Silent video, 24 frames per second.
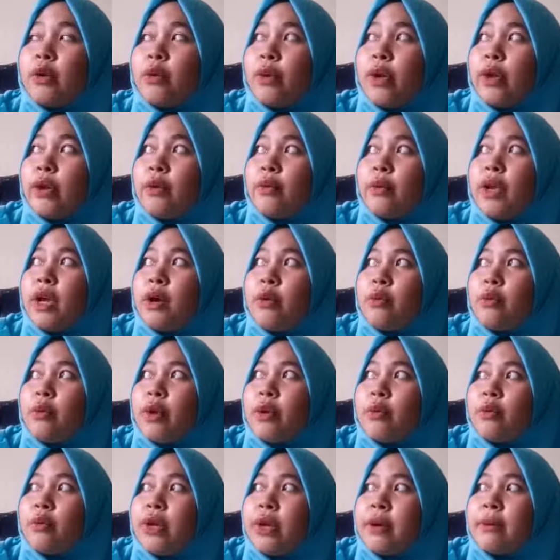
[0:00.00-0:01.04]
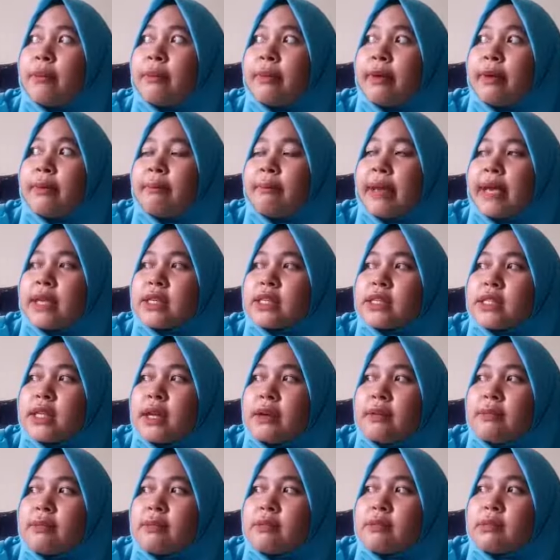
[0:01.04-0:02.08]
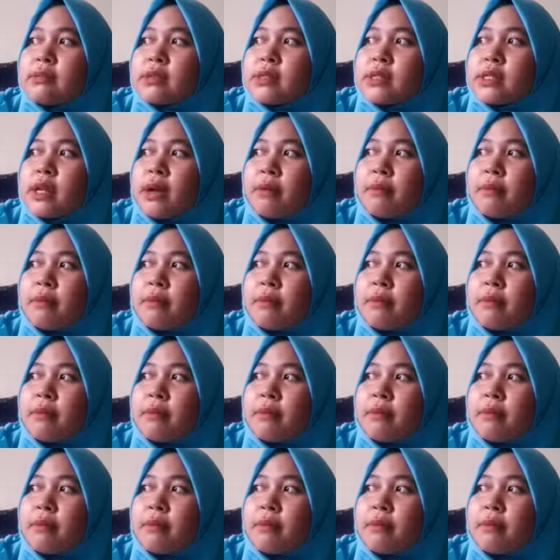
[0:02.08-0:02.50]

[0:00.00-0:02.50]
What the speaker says: when we make some